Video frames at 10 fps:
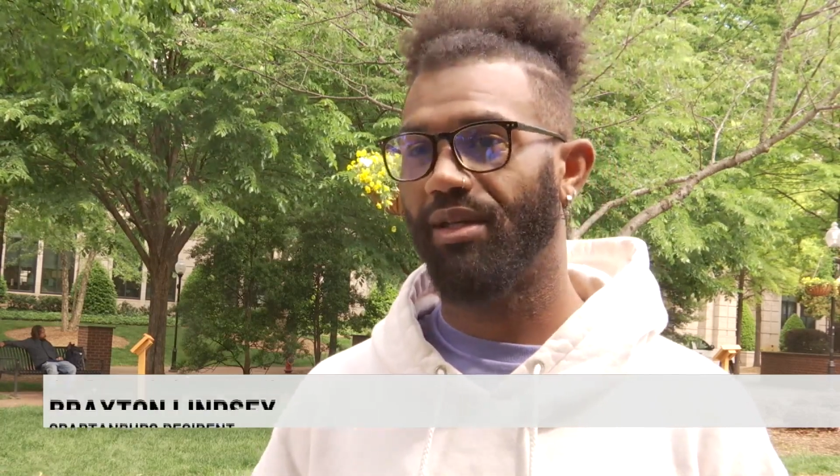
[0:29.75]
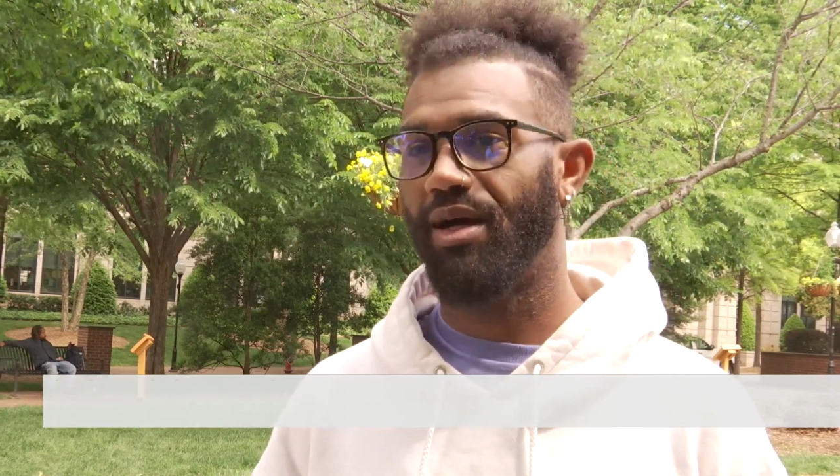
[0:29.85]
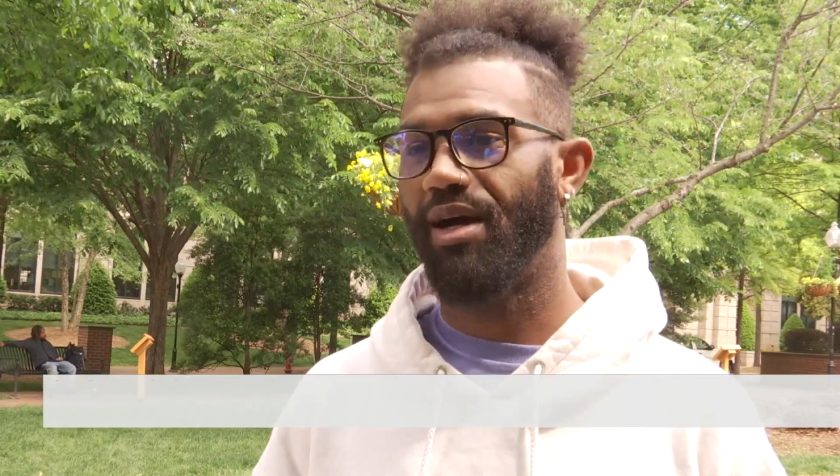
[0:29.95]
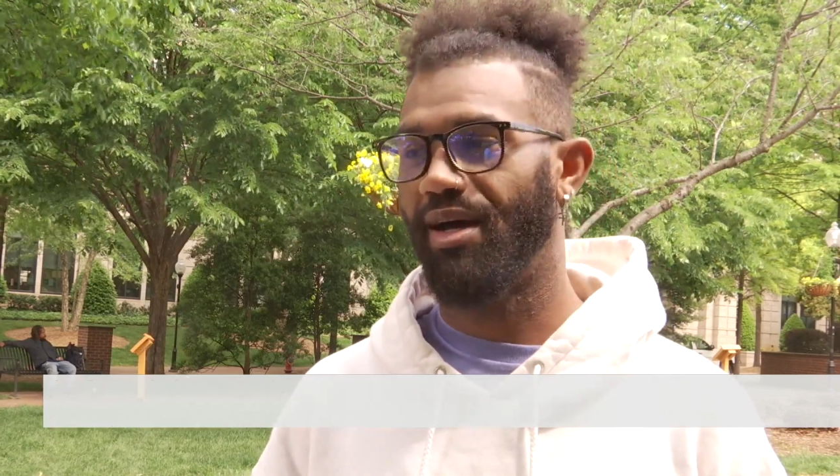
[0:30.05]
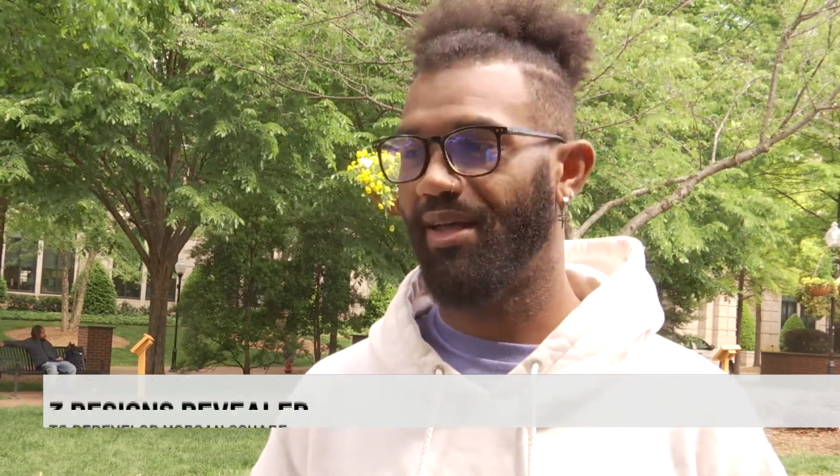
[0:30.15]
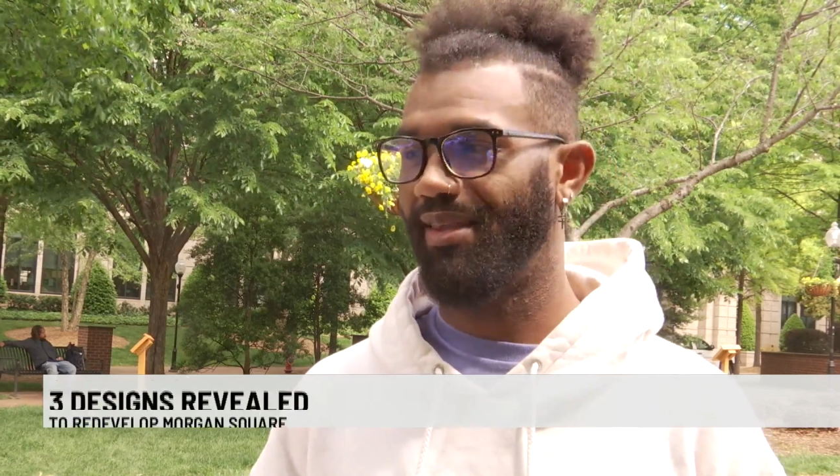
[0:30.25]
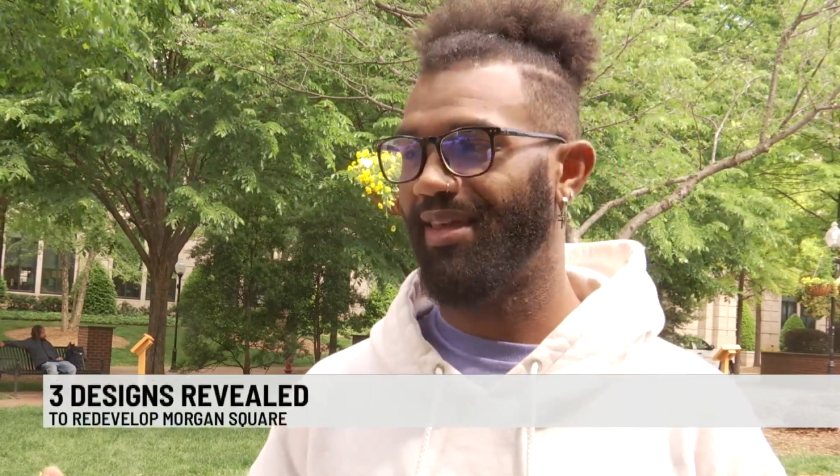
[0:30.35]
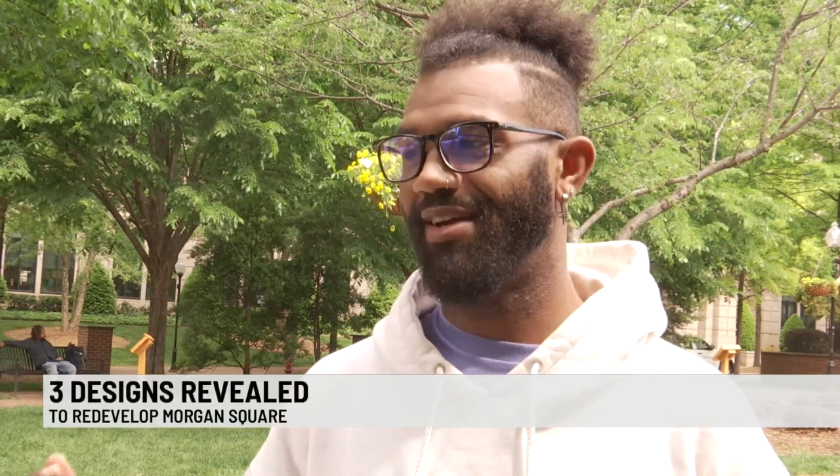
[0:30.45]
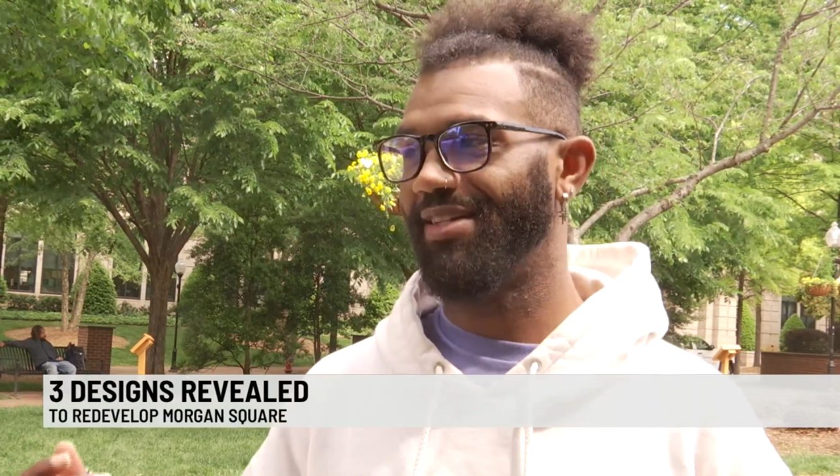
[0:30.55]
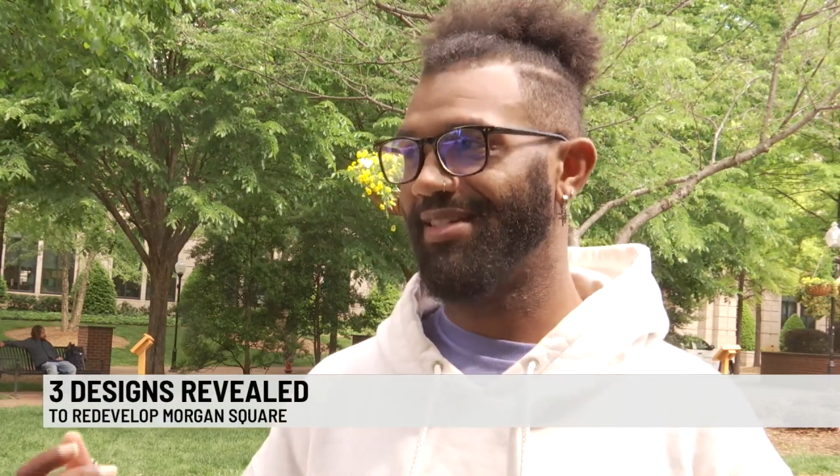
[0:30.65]
Uh,
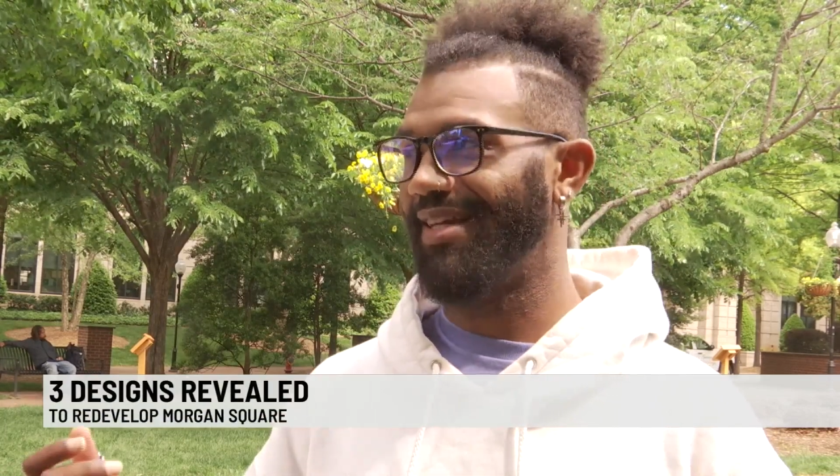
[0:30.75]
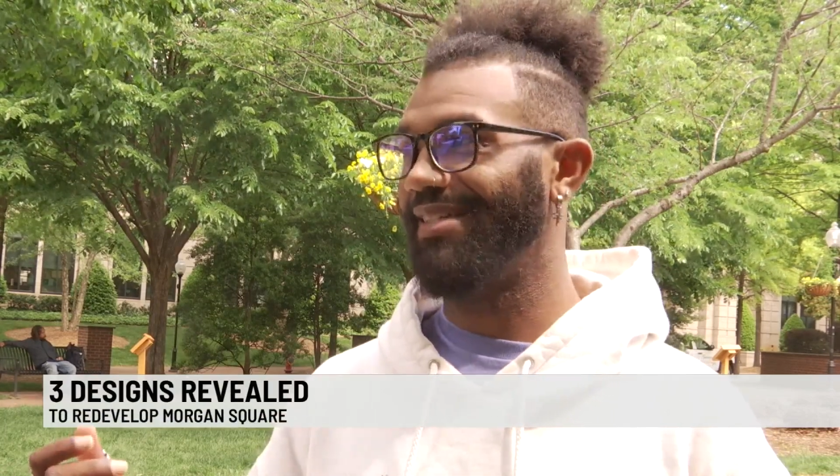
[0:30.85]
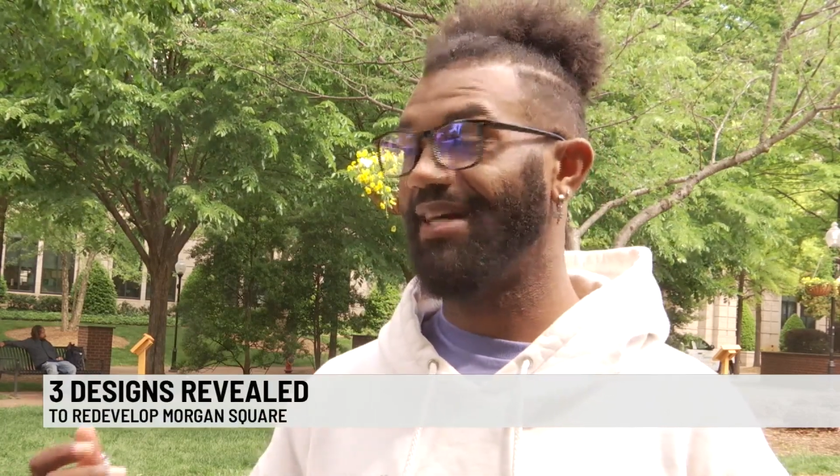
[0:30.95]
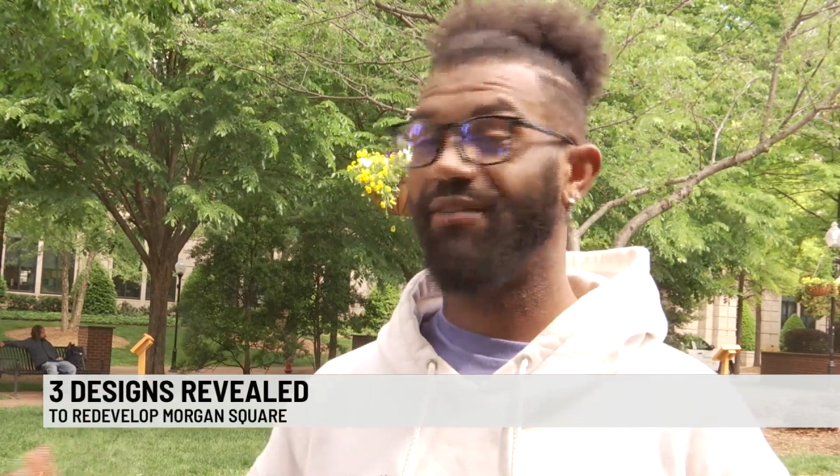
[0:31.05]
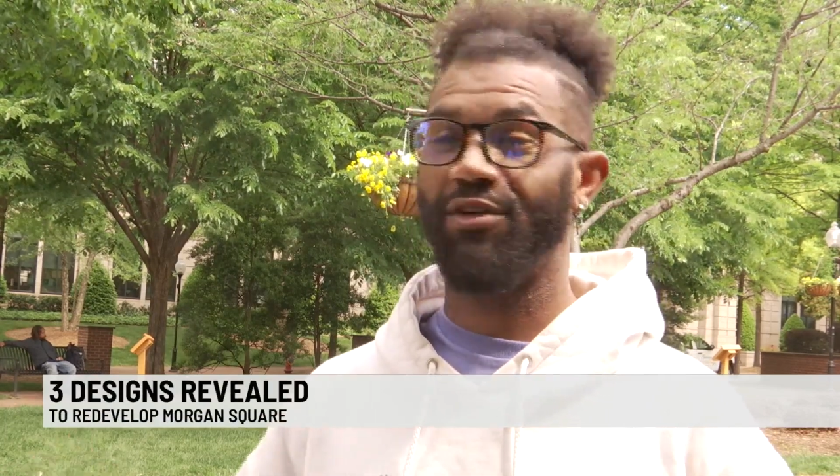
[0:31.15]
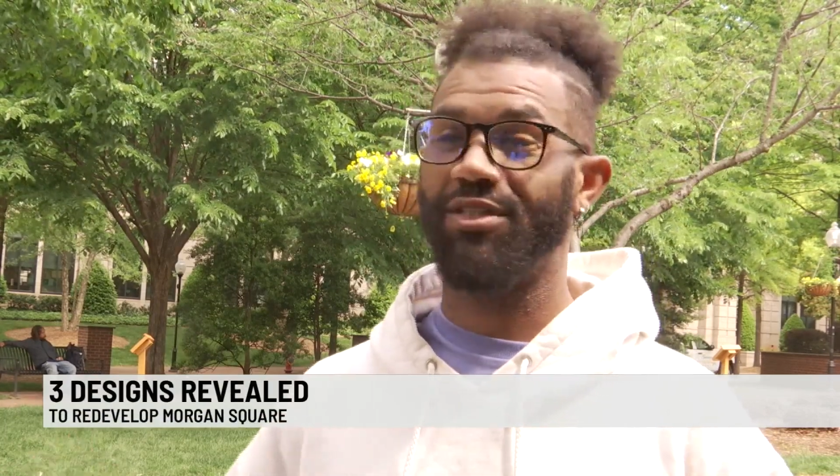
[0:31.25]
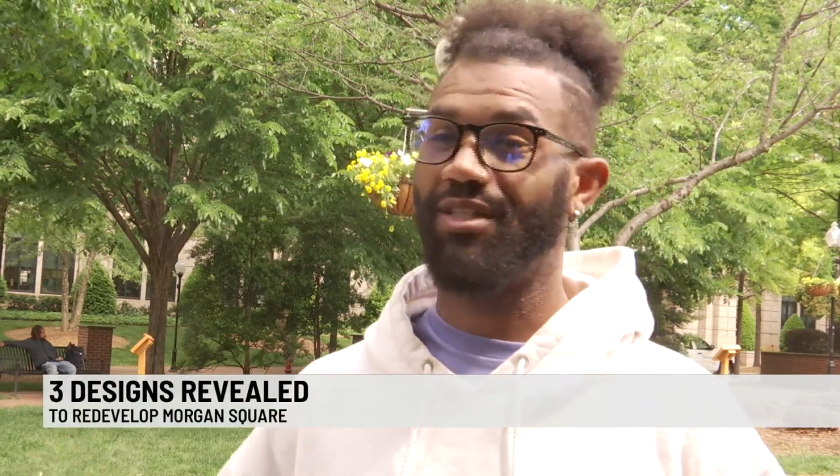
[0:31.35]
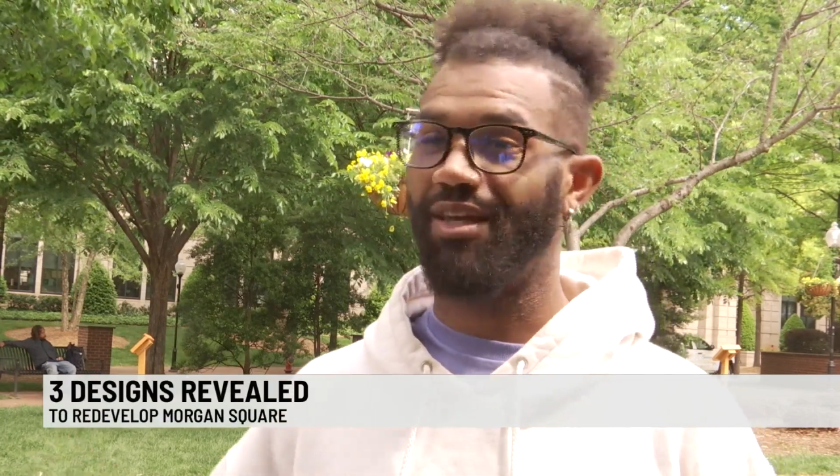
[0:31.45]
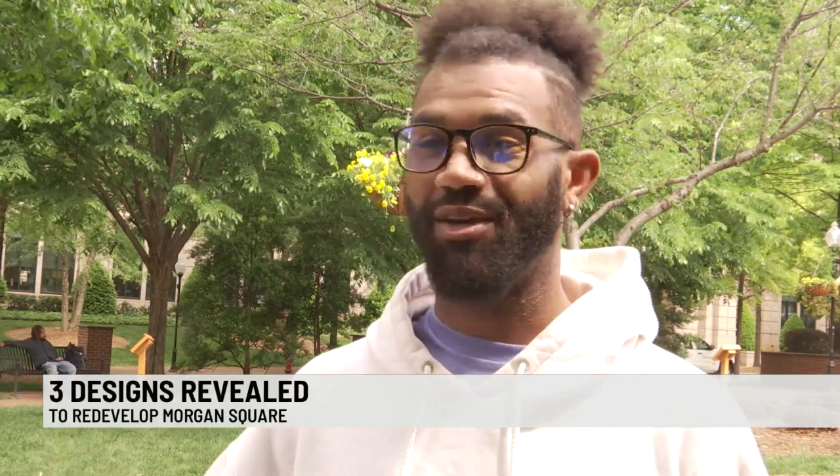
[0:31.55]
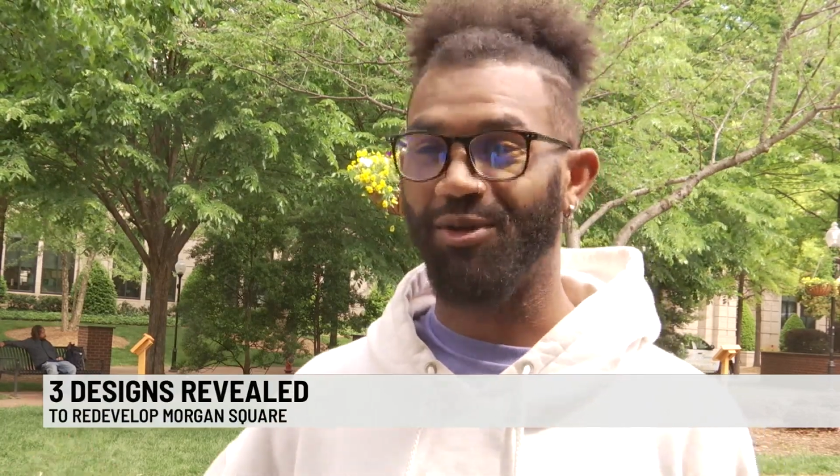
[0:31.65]
there's a diversity in